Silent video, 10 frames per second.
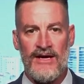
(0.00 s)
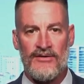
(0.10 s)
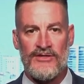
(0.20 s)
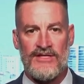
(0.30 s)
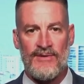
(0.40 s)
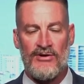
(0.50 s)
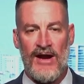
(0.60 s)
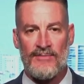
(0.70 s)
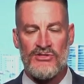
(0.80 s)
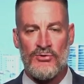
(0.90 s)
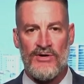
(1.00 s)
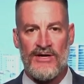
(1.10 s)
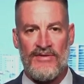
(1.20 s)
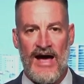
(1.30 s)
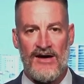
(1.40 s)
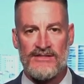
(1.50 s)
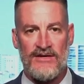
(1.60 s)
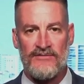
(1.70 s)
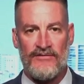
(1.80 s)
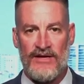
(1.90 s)
The Democratic majority in the House
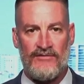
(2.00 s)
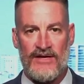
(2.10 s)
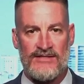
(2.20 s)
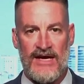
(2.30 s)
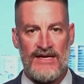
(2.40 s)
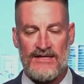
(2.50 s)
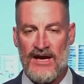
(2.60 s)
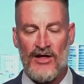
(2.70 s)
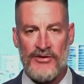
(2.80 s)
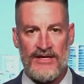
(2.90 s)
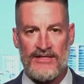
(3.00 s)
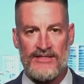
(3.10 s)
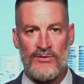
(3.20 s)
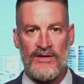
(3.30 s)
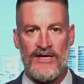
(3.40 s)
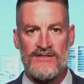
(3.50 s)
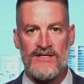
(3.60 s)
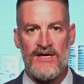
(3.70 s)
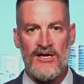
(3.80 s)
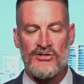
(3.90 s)
have investigated nothing as it relates